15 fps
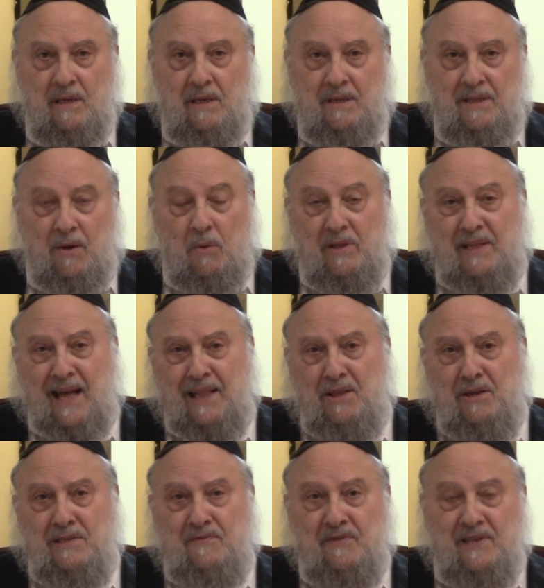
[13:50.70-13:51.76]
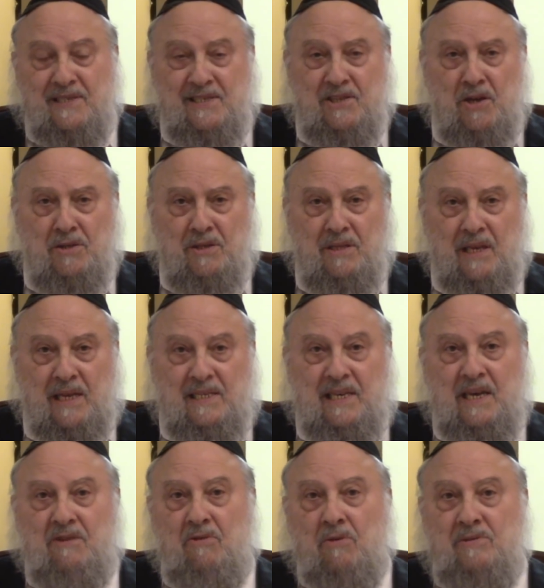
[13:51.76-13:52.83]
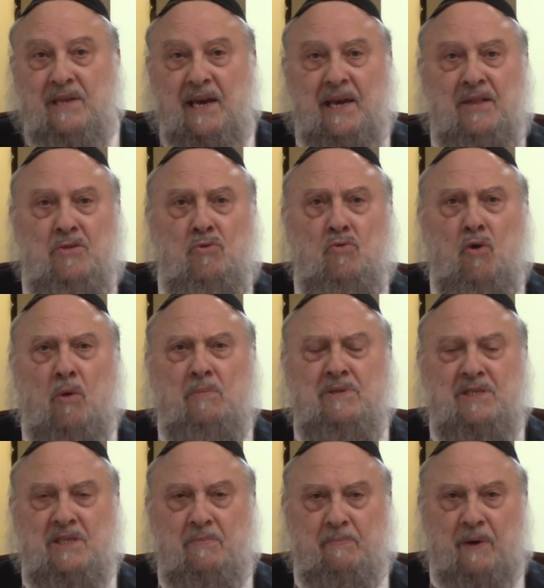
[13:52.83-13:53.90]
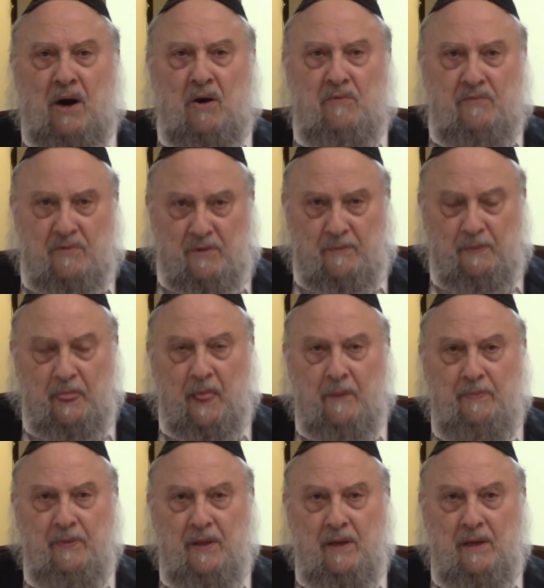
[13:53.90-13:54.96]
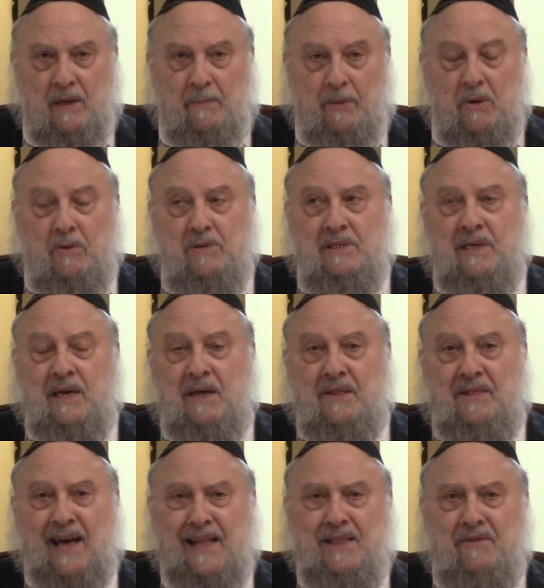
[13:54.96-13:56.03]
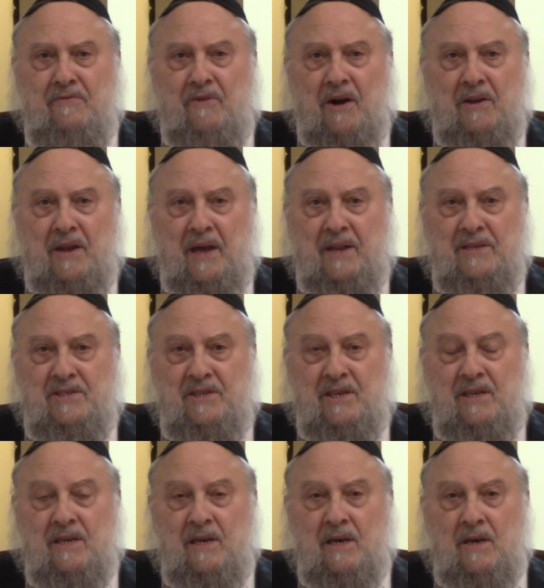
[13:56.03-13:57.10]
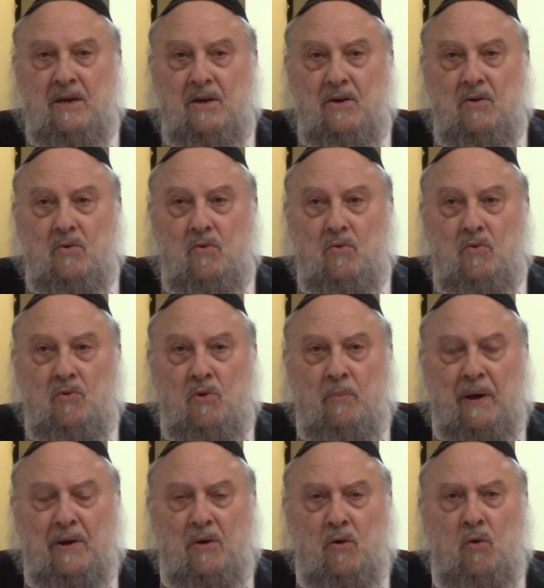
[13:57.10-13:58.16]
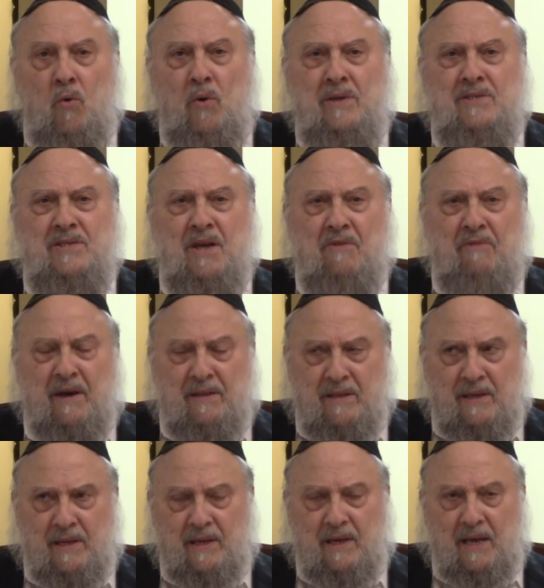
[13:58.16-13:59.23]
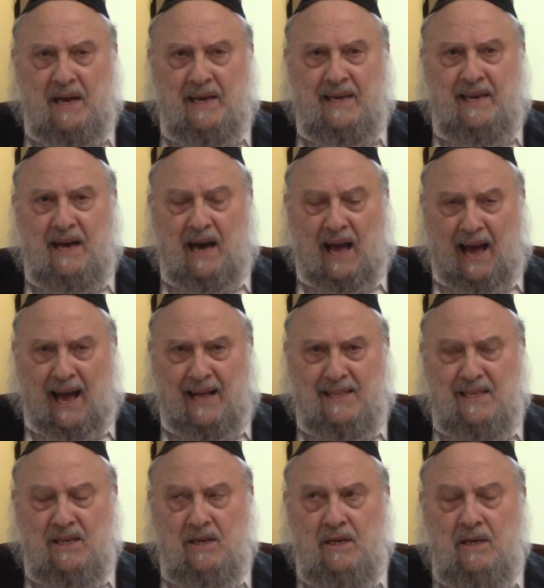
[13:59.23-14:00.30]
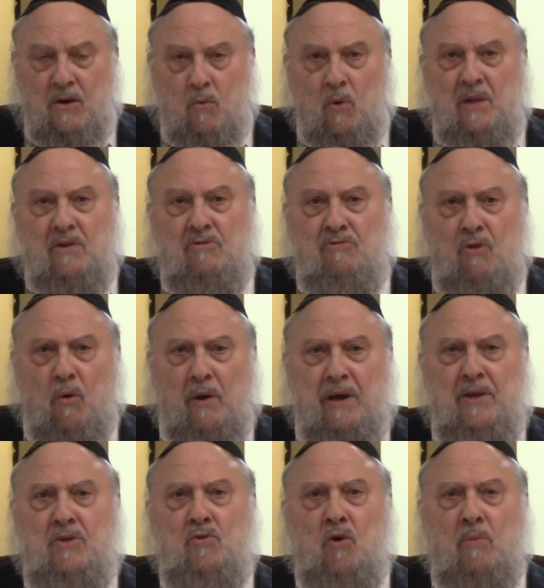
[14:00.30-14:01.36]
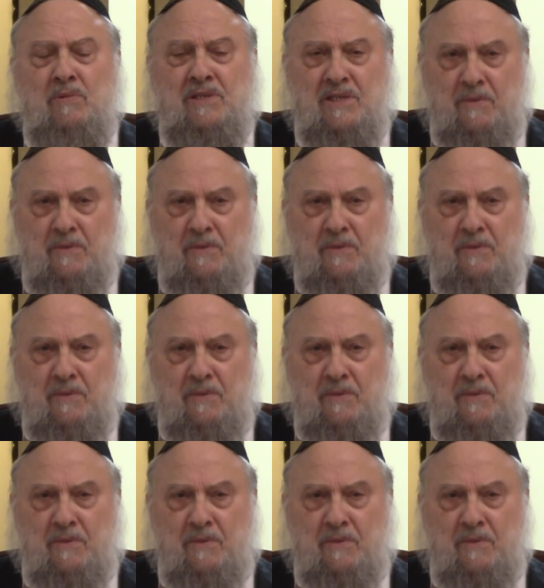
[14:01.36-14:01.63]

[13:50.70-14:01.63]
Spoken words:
Now what that does for the Satan is he grows enormously powerful, because that divine energy, no matter who it's directed at, will grow enormously